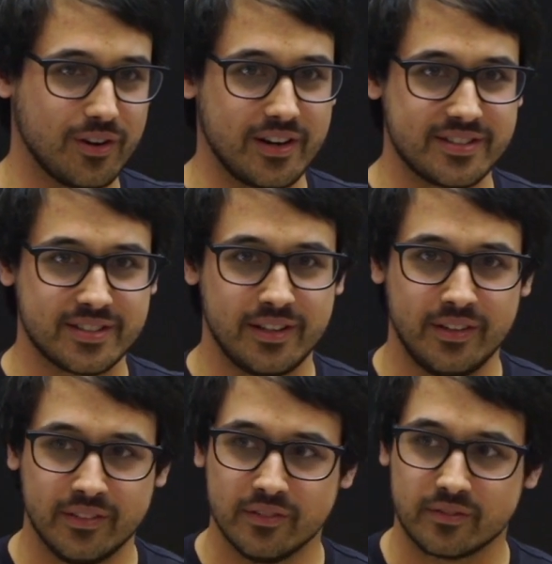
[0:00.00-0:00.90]
chorus
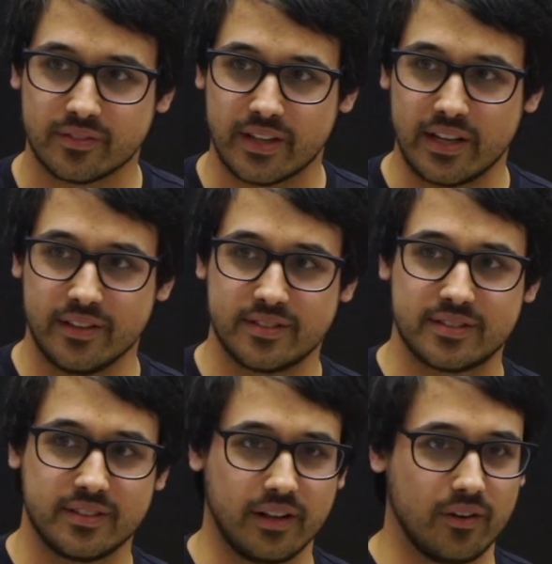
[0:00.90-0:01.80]

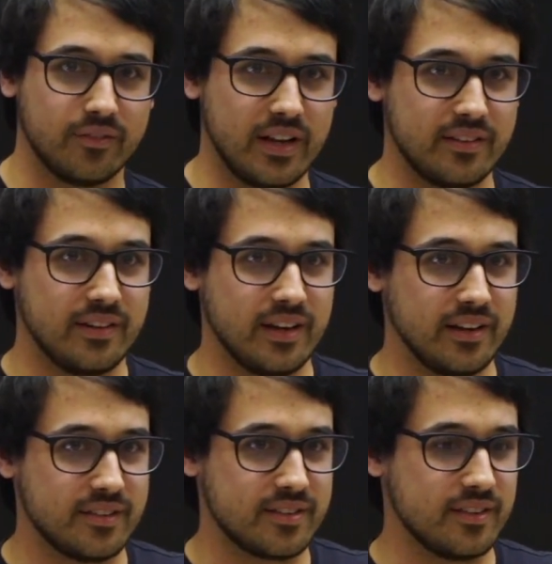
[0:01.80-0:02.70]
is, you know, it
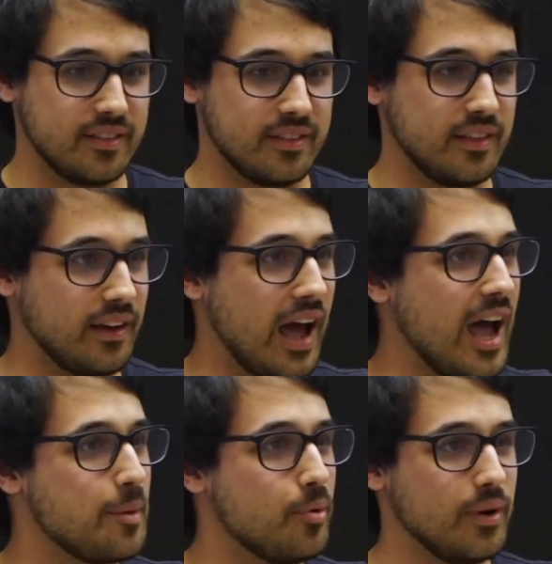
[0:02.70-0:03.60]
is the
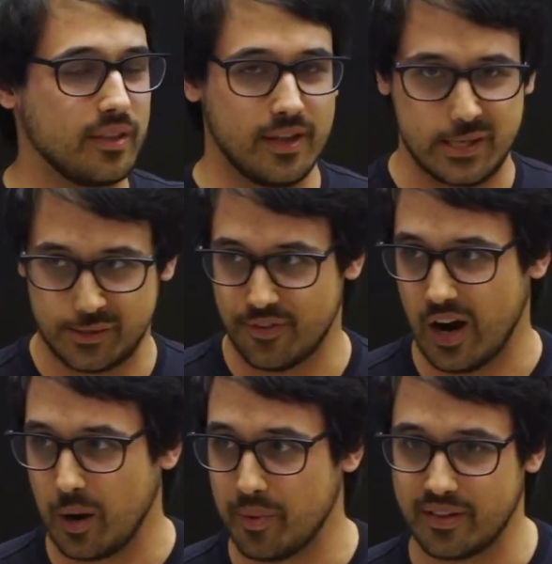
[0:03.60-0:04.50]
high point thus
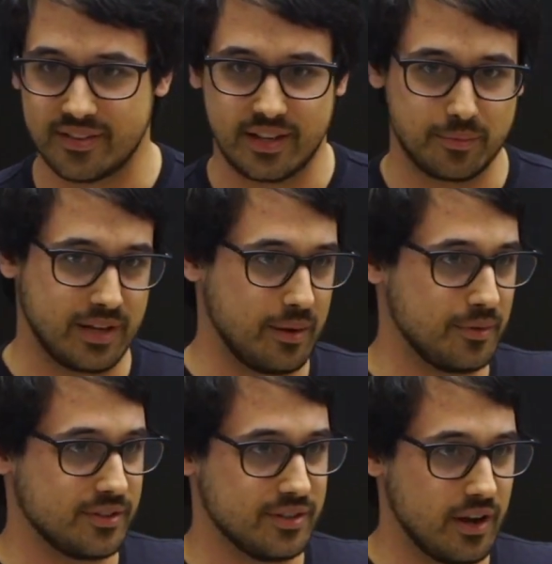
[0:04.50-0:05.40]
far, but at the same time,
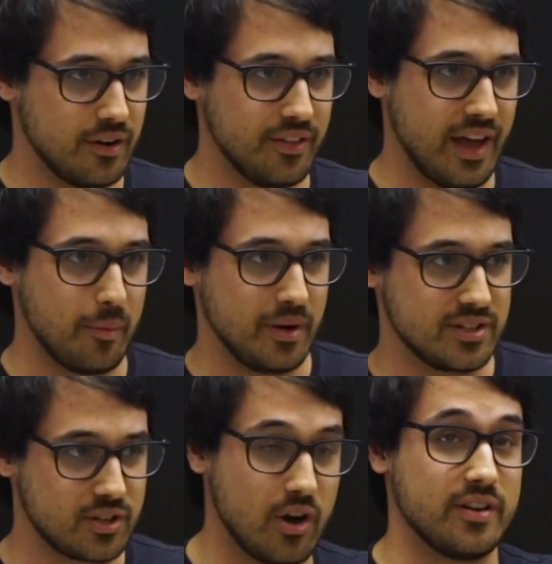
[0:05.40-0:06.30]
there's not all that
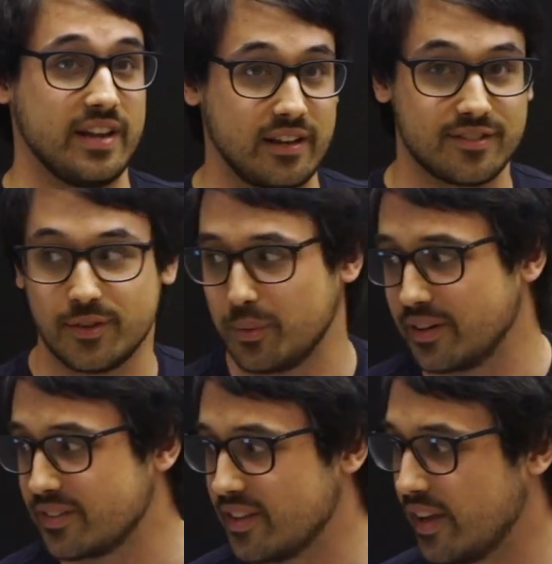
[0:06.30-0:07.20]
much context for
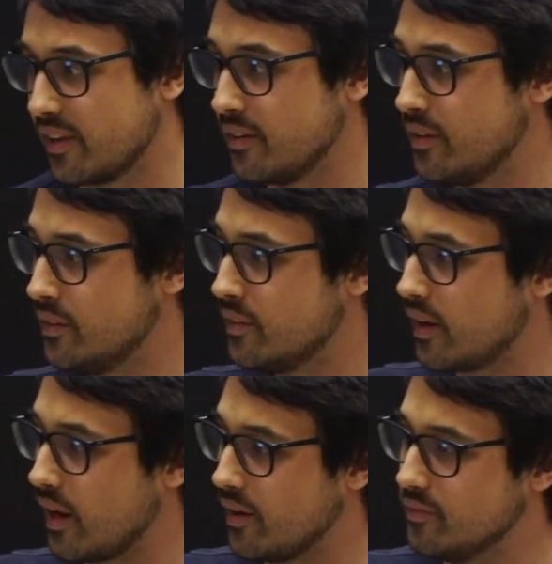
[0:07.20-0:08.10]
what he's saying.
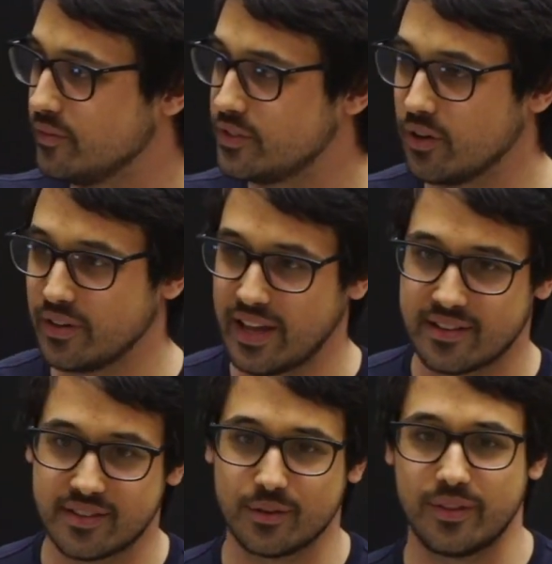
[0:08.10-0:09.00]
So he
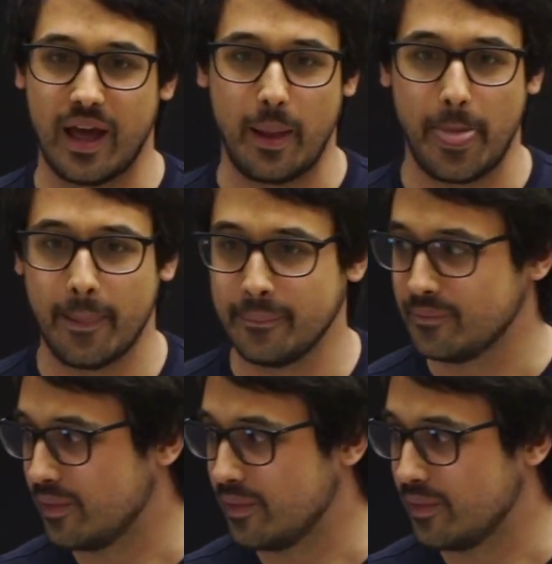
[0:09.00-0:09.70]
gets through that.